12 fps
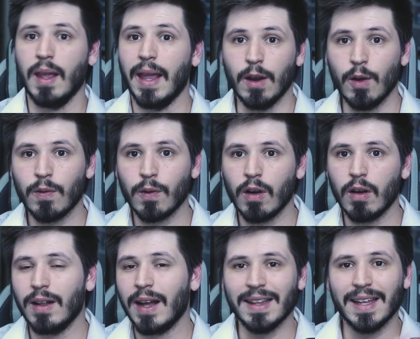And
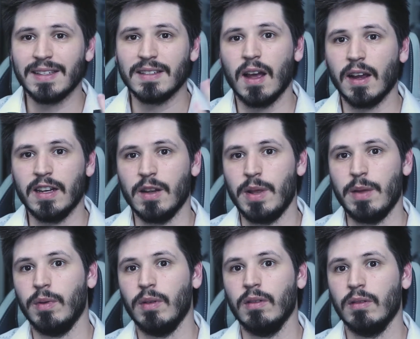overall, I like talking to people.